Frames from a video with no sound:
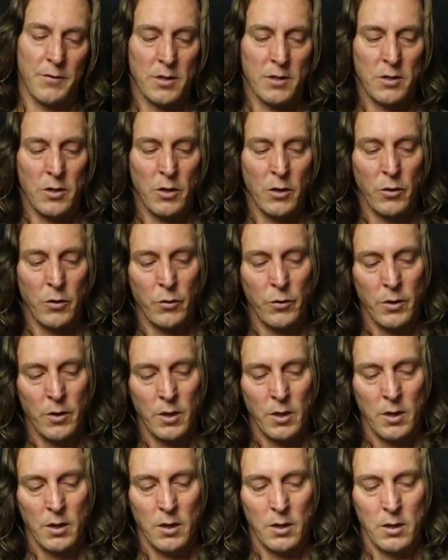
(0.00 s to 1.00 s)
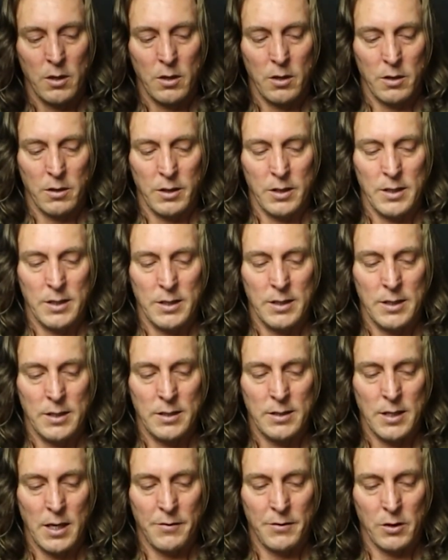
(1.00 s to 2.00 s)
So your
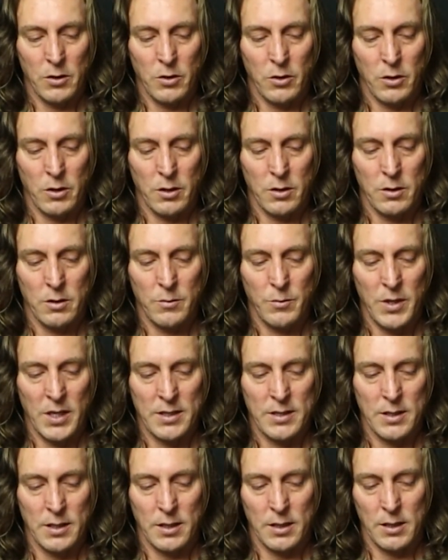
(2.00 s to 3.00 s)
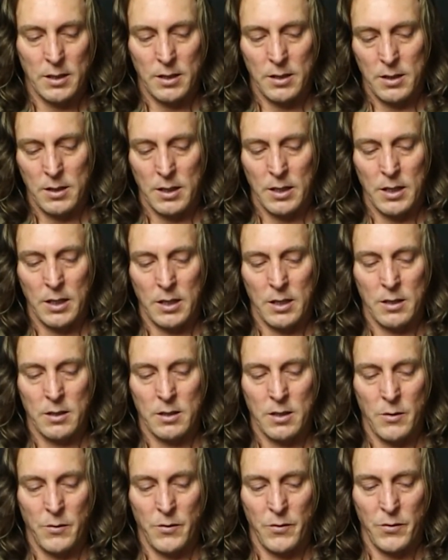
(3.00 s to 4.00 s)
E7 chord, basically, again,
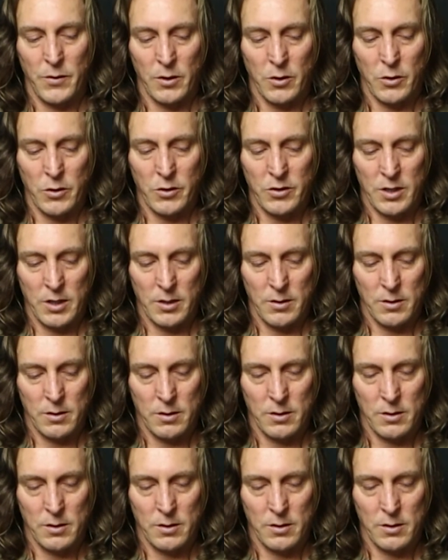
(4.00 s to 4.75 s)
coming from the chord shape.